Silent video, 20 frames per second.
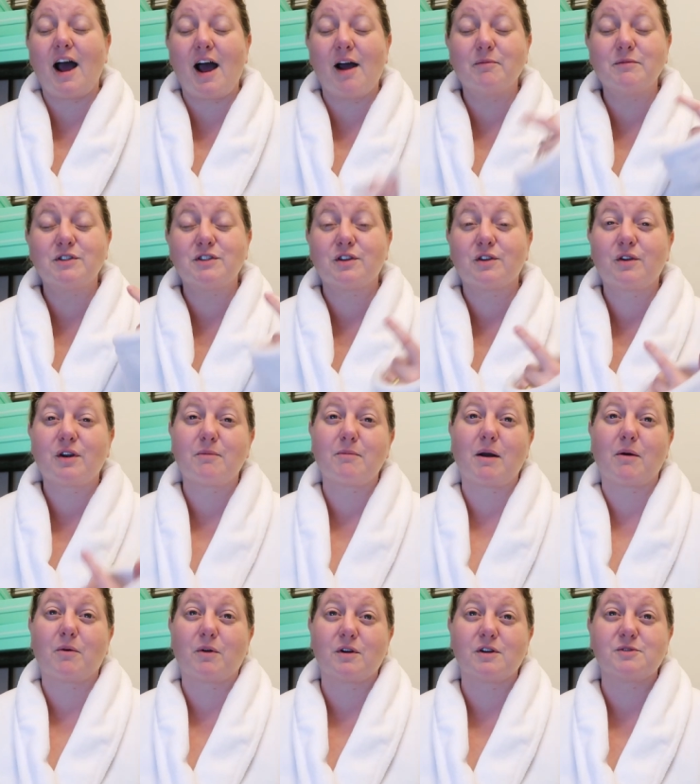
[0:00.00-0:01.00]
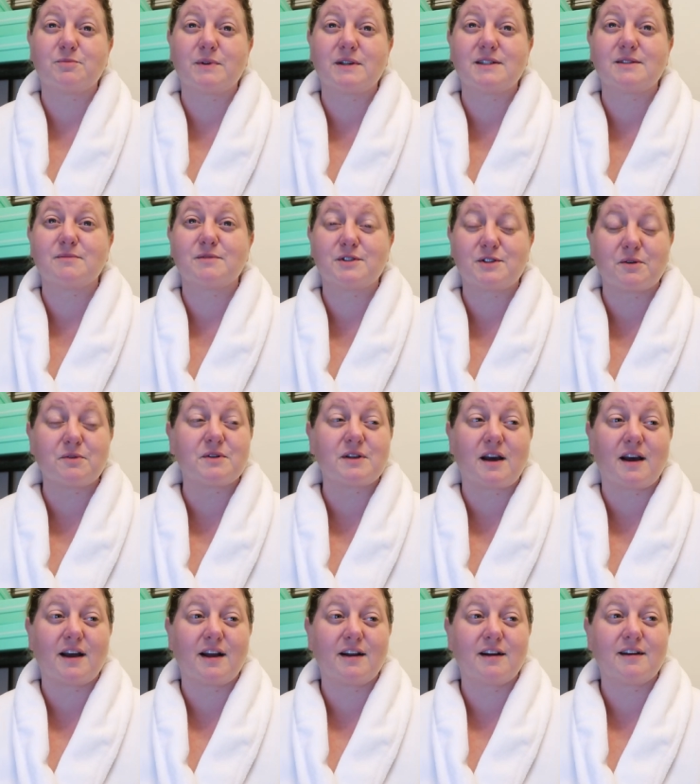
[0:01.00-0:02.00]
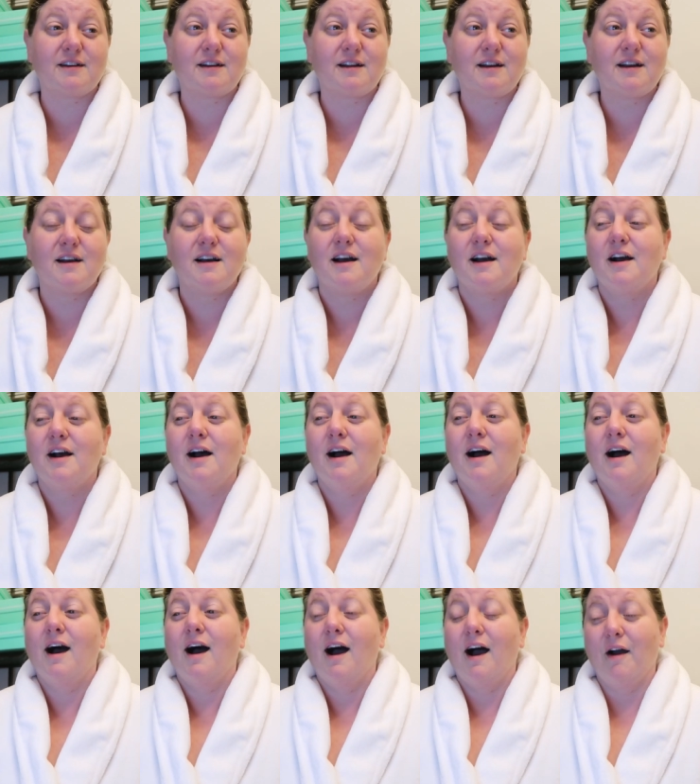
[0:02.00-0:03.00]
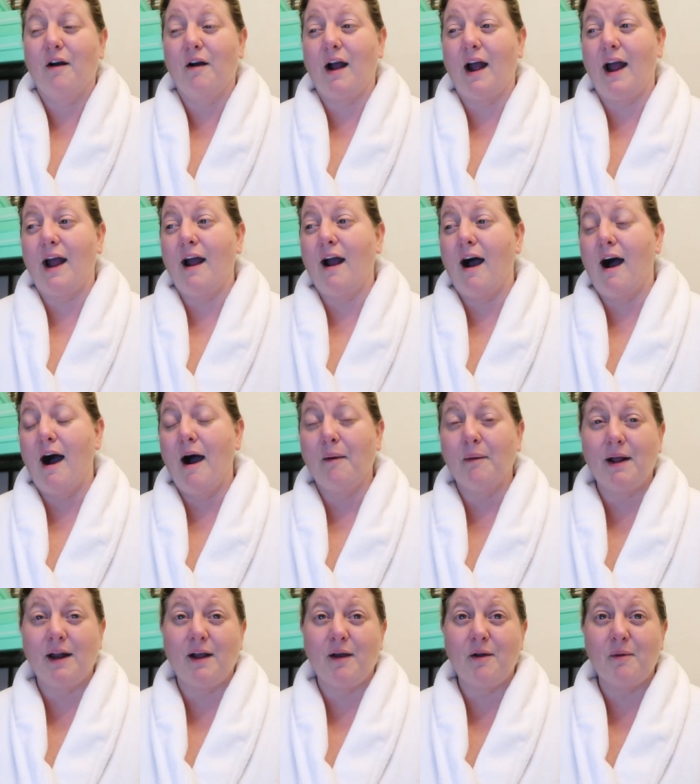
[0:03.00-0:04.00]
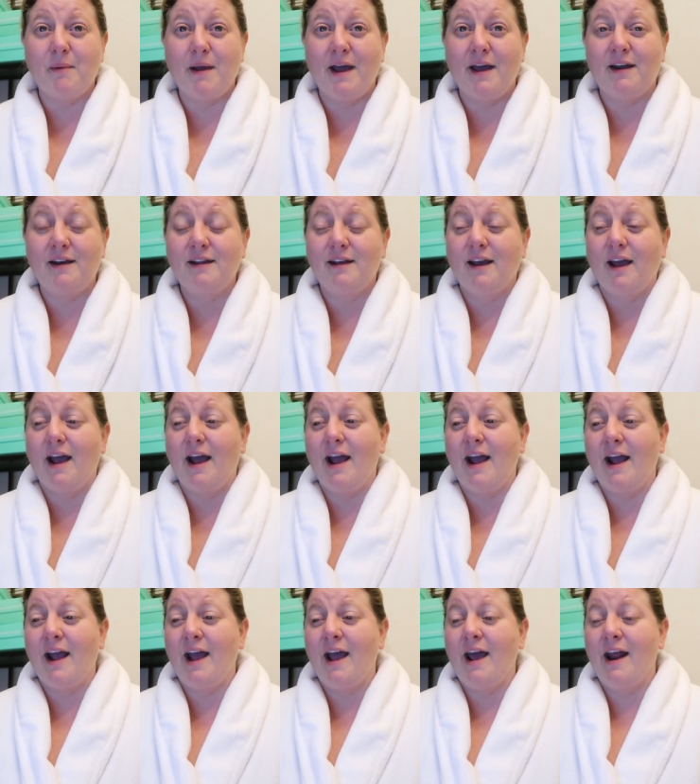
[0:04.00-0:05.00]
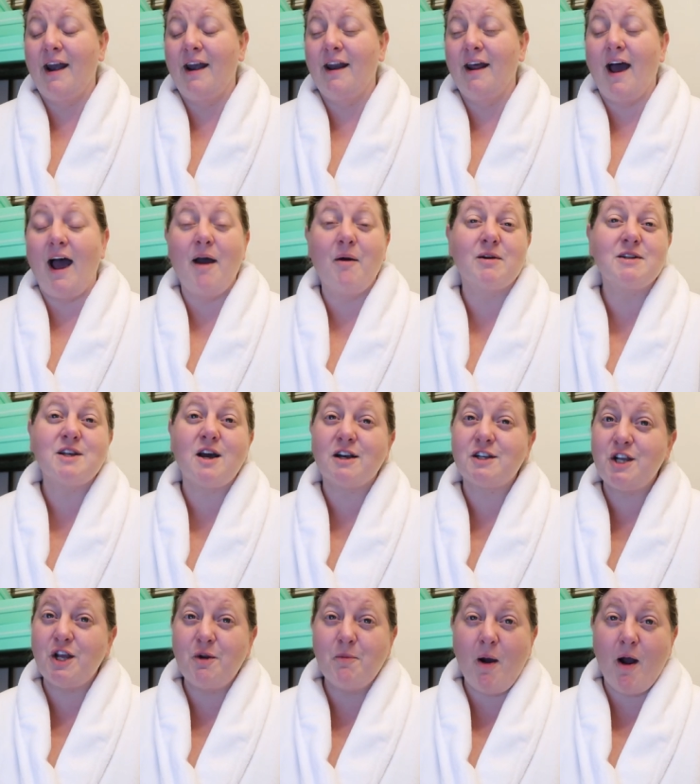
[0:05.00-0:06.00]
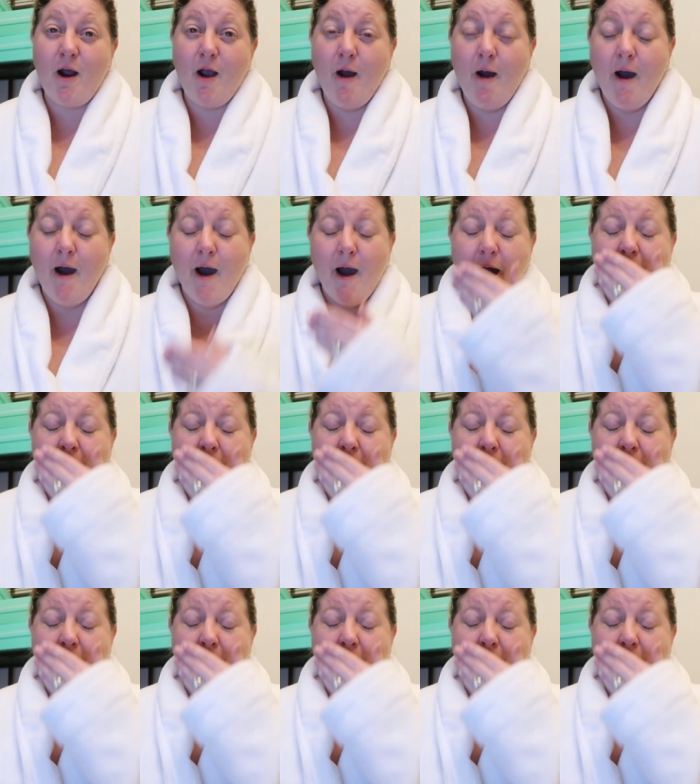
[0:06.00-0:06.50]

I'm slurring my words because I'm so tired. Okay, I'm gonna go to bed and I will talk to you tomorrow.